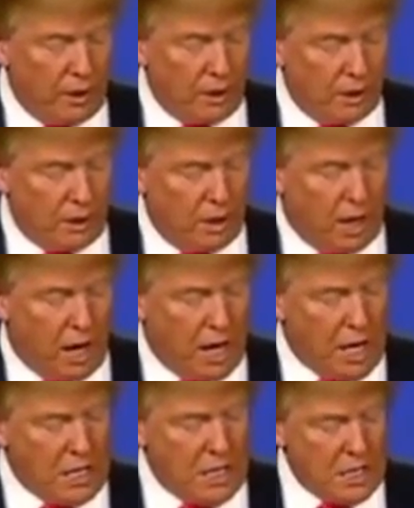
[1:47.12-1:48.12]
All right?
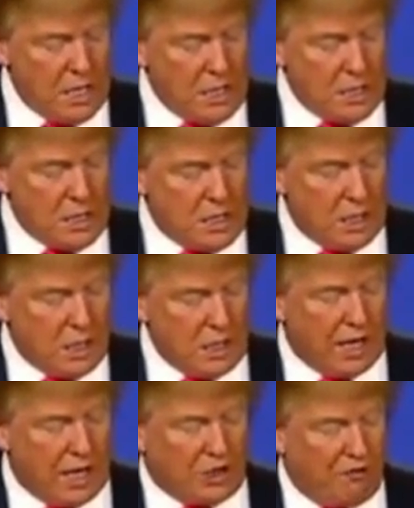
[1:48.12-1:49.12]

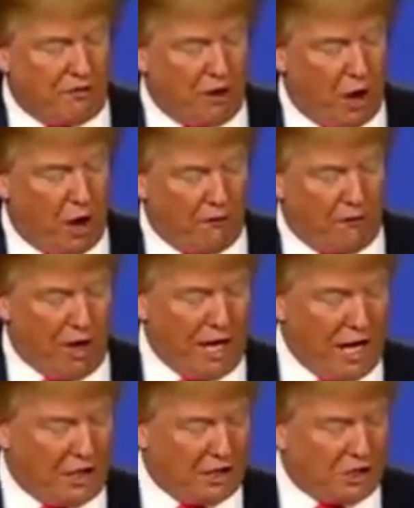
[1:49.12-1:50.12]
That's in Florida.
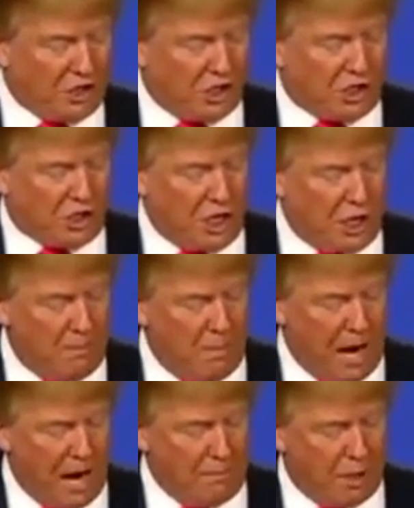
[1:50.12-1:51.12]
48 to 16.
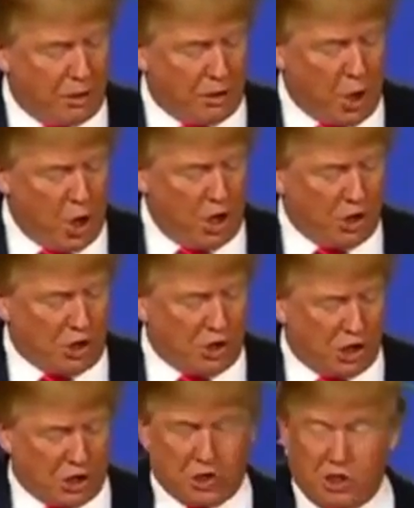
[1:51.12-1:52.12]
Monmouth,
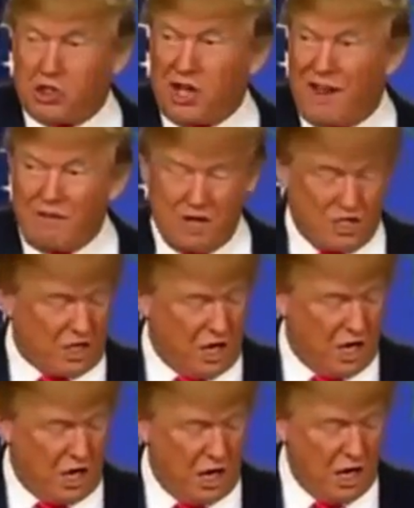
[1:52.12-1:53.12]
36 to
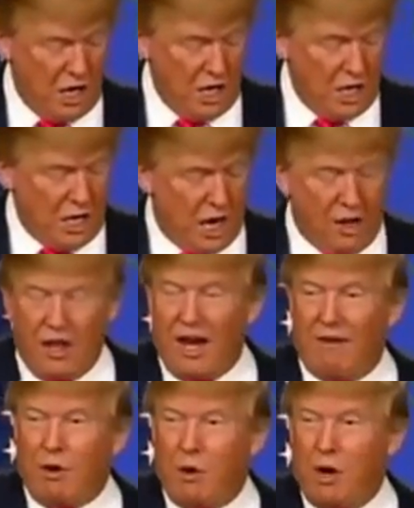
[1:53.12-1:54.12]
17. And then
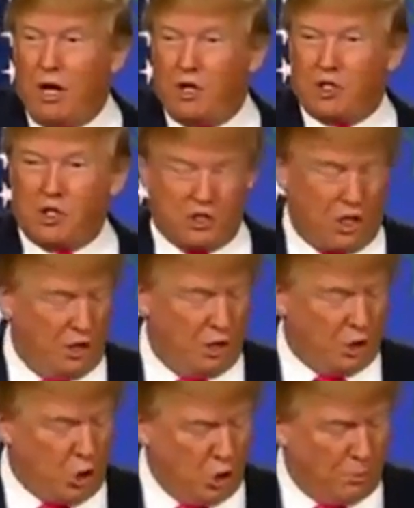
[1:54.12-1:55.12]
everyone else is in the
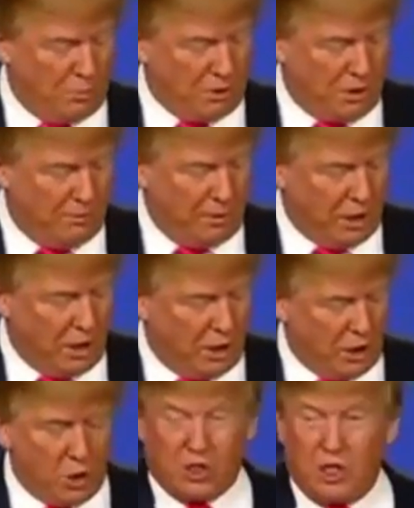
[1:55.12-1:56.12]
tubes. I mean, you know,
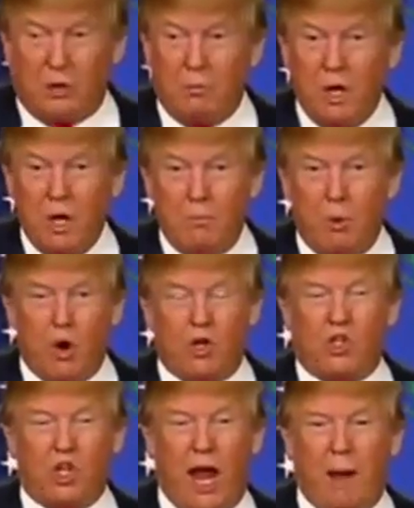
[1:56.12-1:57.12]
you see poor
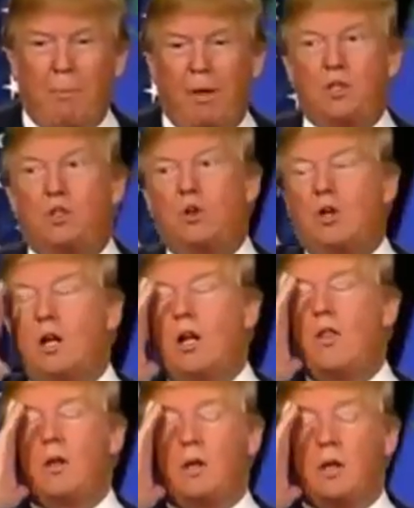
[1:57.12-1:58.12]
Jeb. He's doing
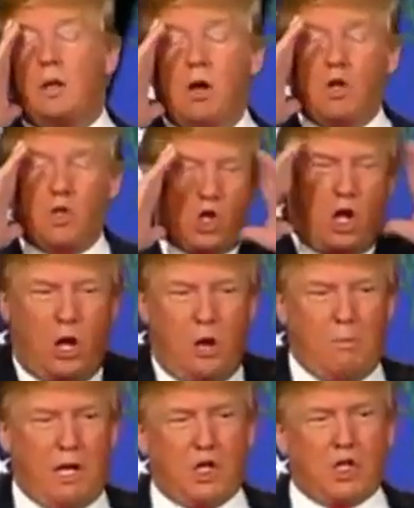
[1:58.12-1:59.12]
another commercial on
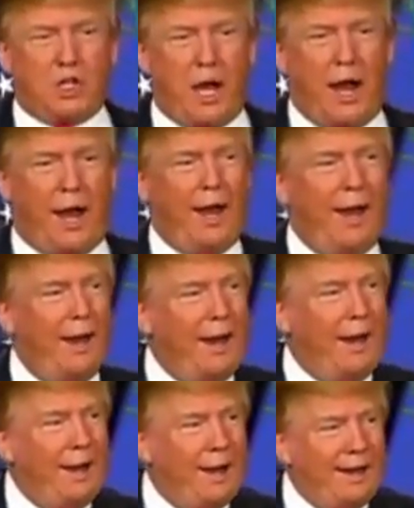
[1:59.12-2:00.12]
me, this guy.
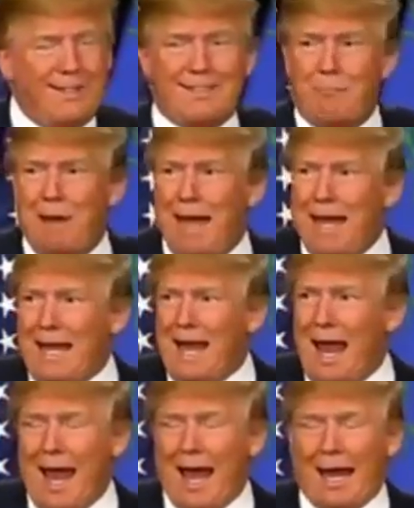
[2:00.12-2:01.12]
He's a
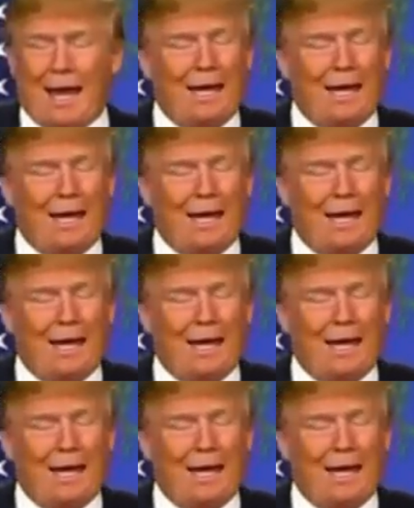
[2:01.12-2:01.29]
maniac.